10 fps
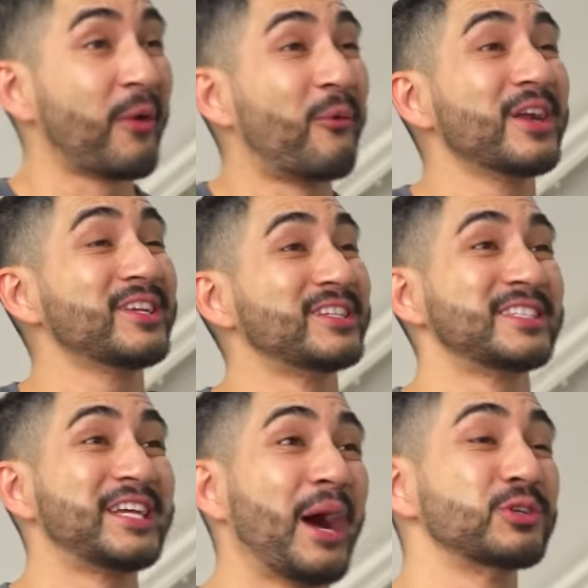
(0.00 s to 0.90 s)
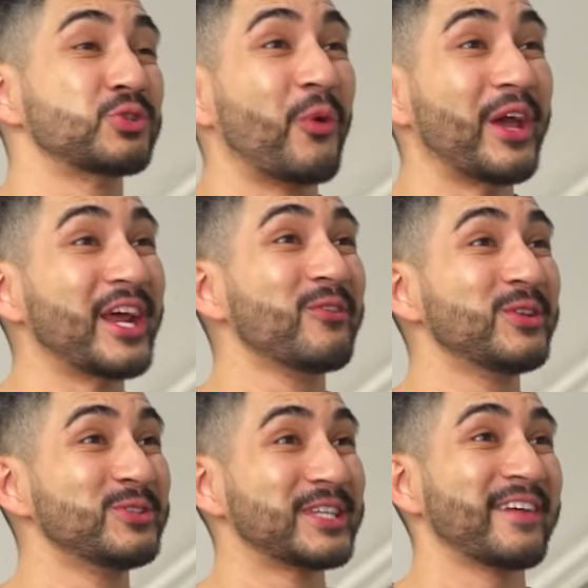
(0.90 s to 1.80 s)
I wanted to see how much weight I would
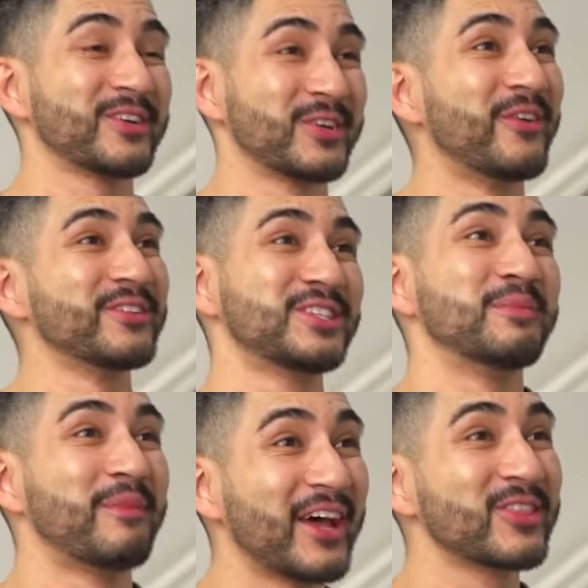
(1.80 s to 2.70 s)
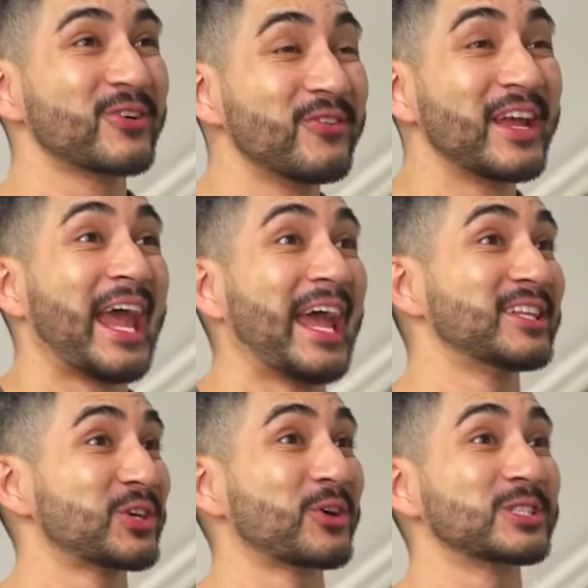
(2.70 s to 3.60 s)
lose after going to the bathroom,
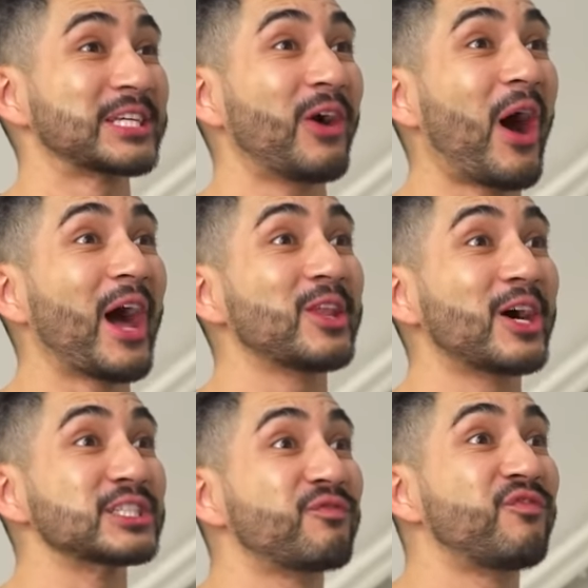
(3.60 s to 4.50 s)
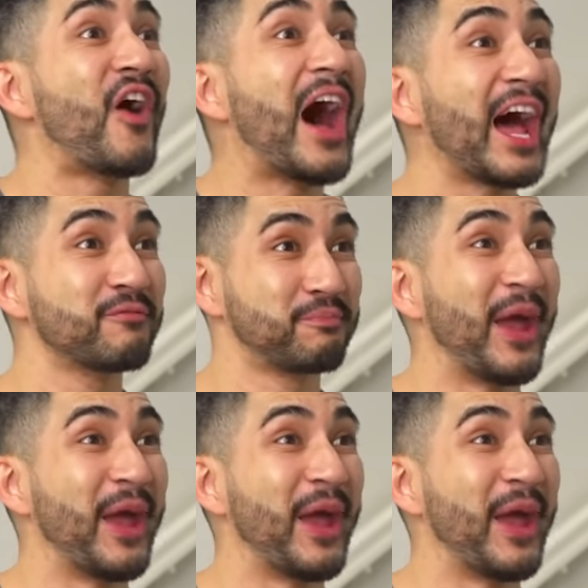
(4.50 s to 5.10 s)
and turns out I lost 5